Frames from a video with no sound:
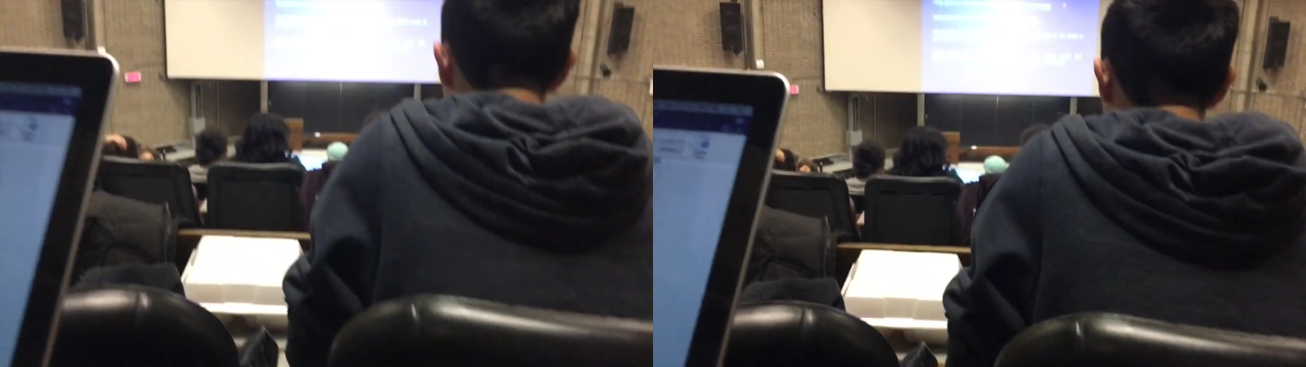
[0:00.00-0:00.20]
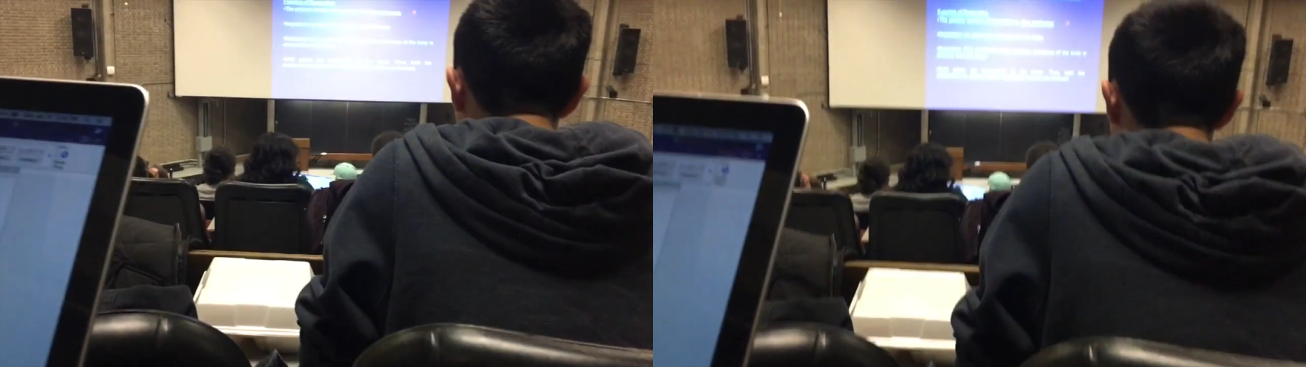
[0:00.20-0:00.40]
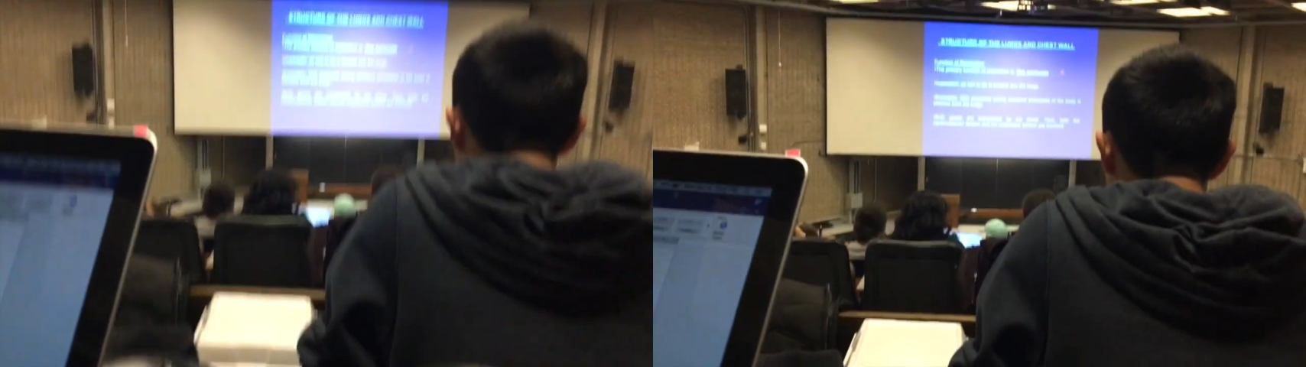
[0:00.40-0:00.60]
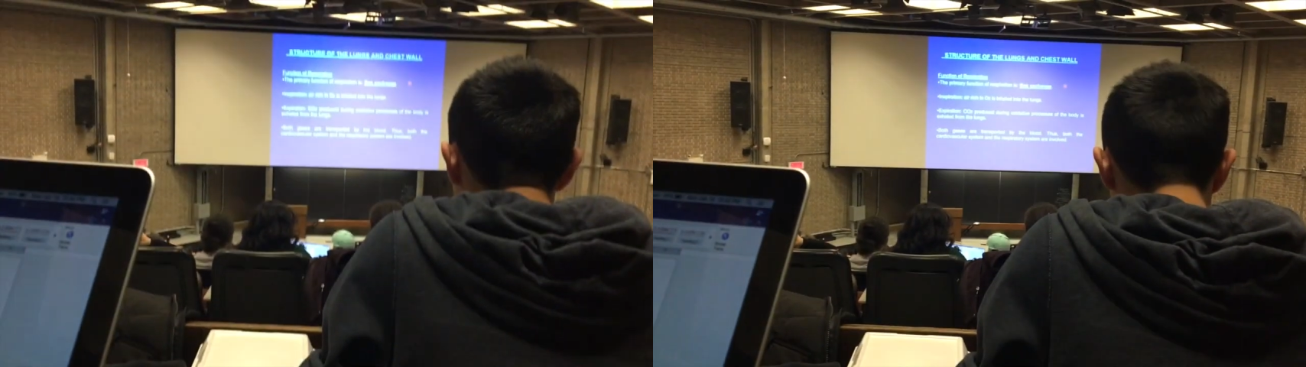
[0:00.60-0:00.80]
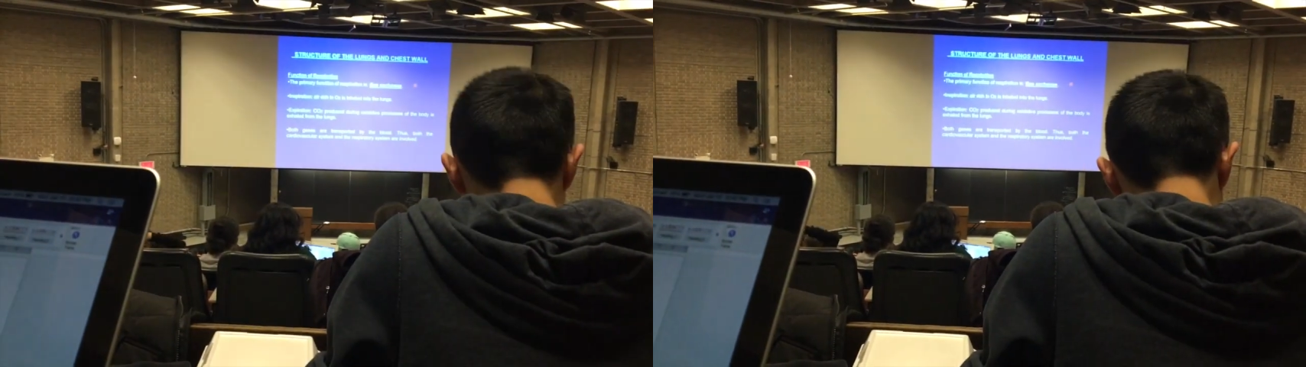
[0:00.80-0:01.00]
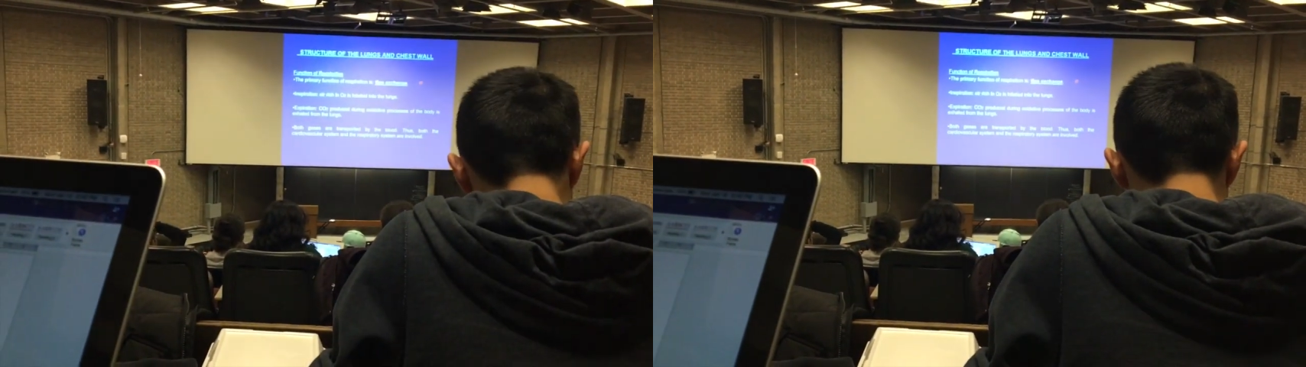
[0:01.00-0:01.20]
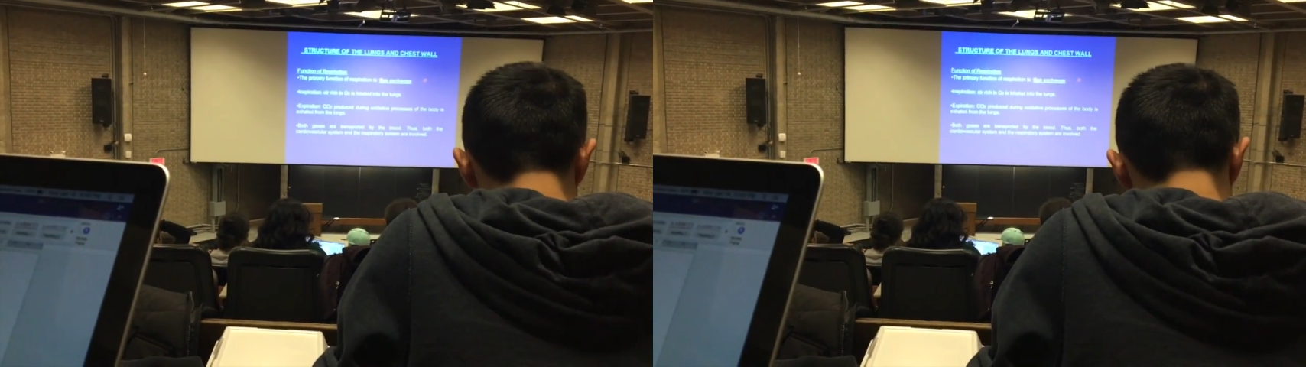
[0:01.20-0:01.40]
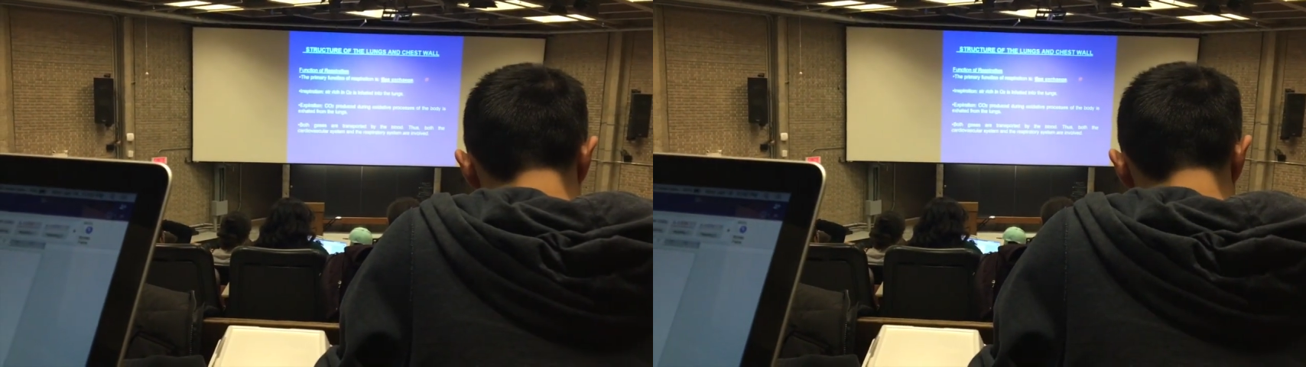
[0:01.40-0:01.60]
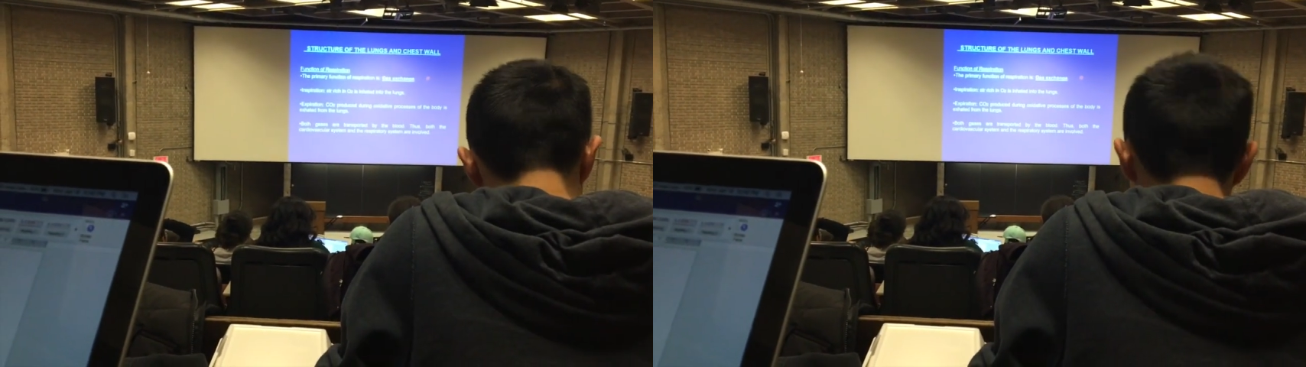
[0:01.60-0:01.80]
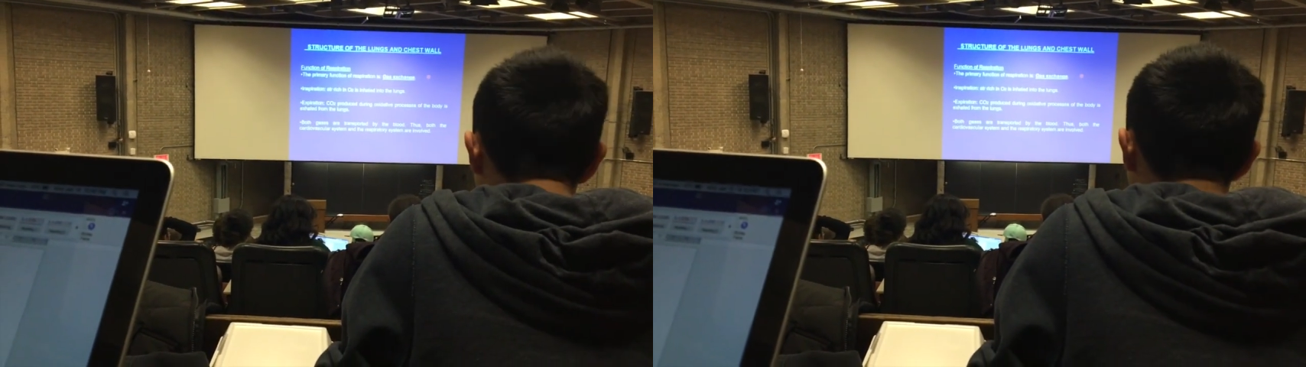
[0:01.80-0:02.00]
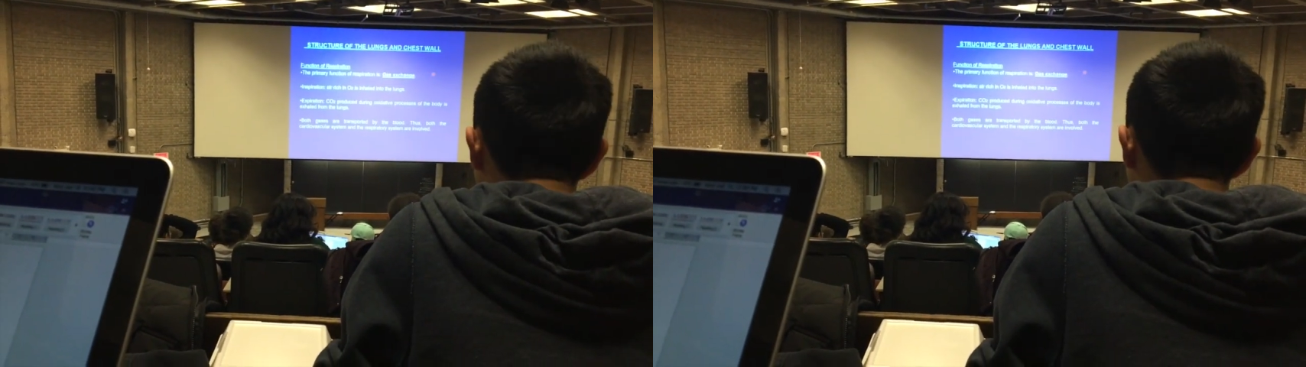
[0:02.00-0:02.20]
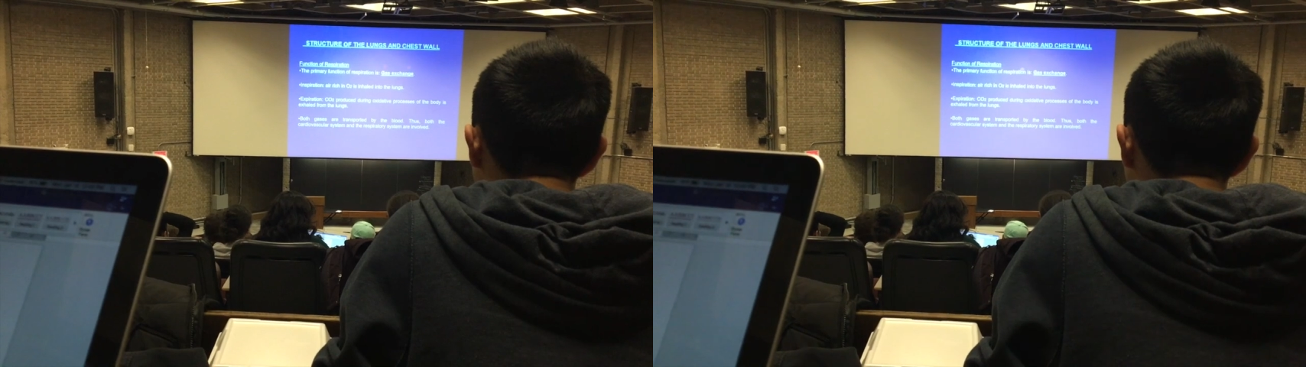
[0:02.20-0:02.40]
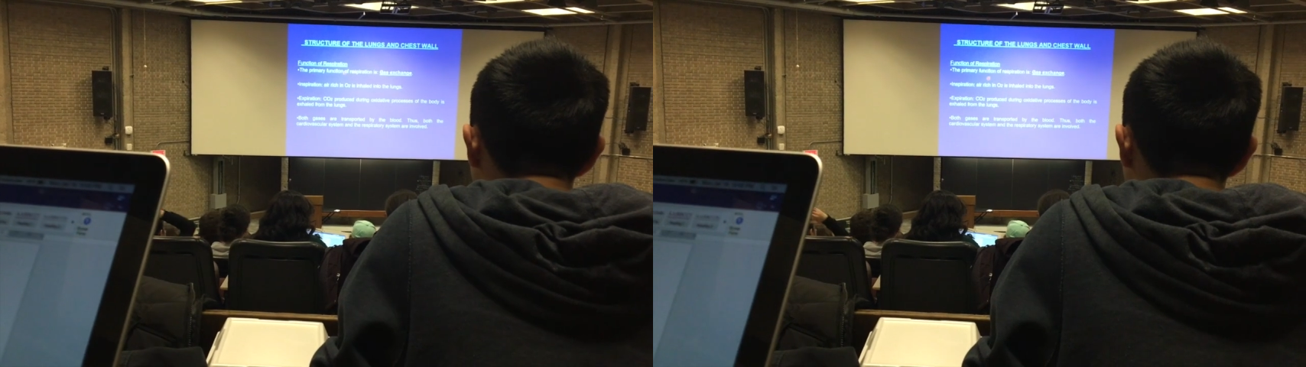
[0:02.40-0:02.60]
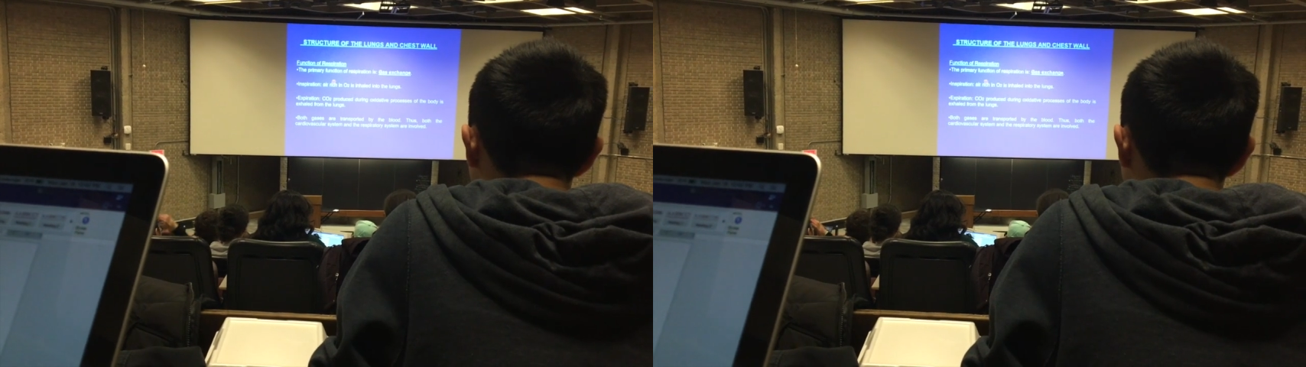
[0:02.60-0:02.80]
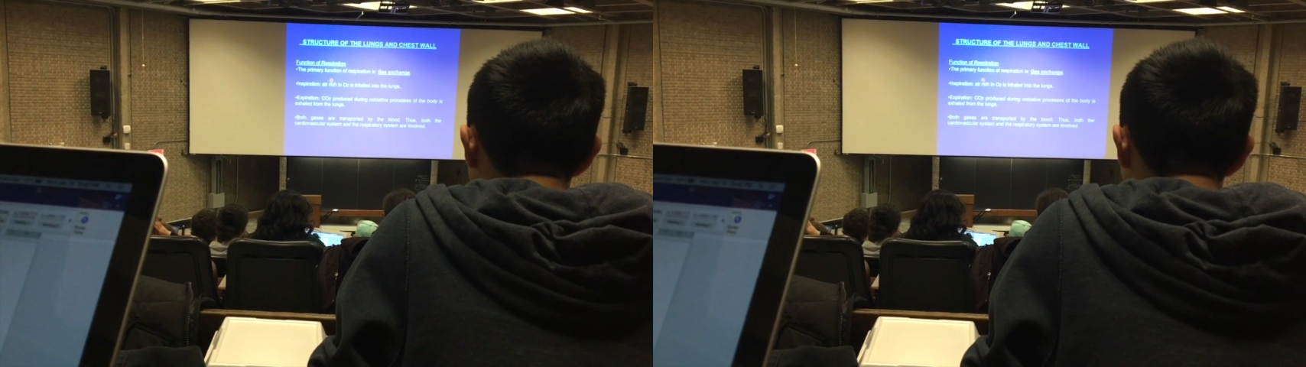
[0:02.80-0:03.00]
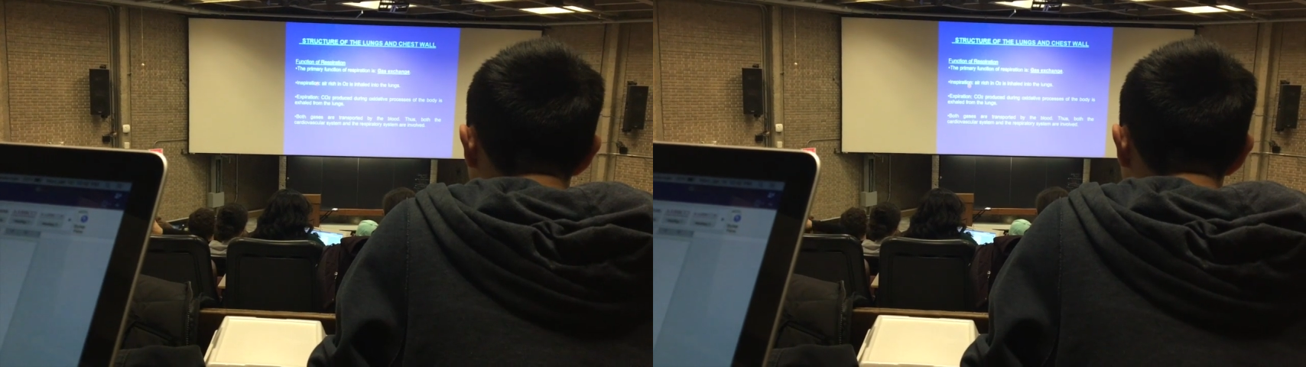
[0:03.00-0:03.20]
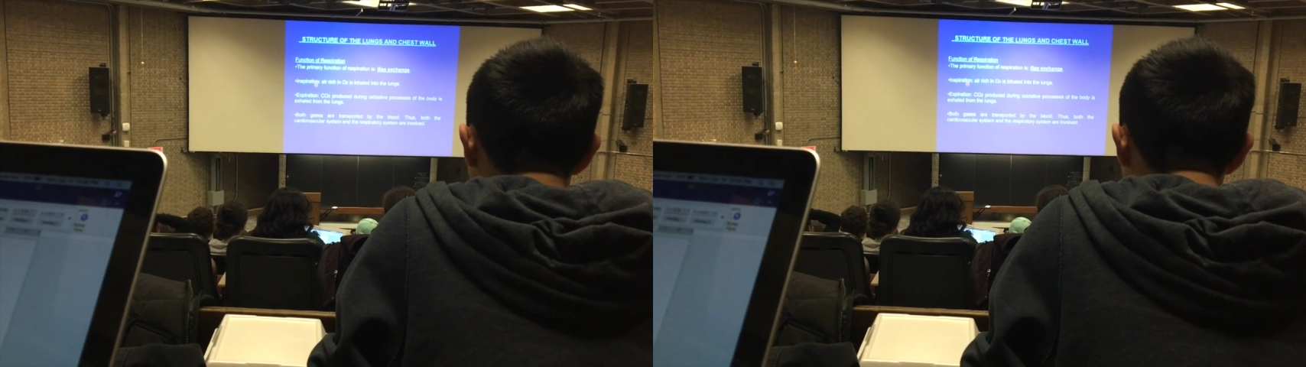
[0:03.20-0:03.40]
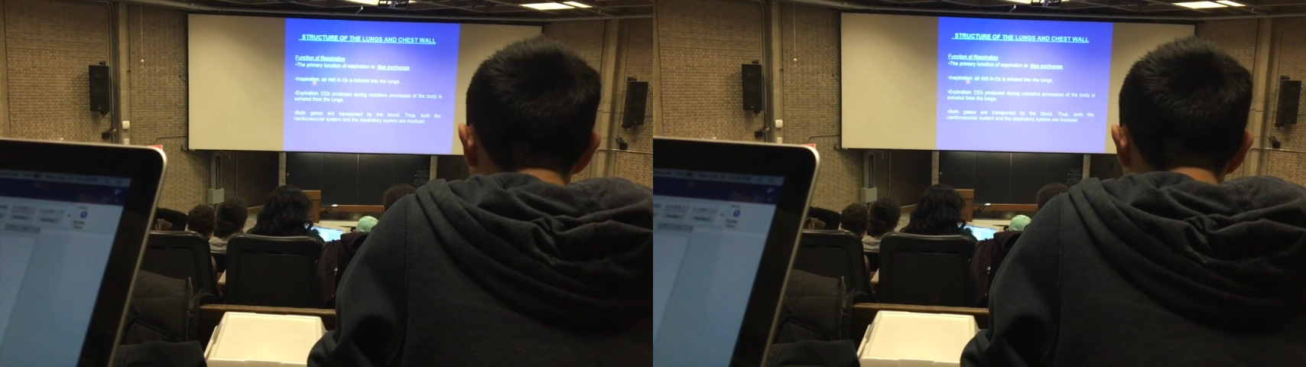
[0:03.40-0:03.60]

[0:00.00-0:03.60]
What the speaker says: Nobody's mouth can be seen.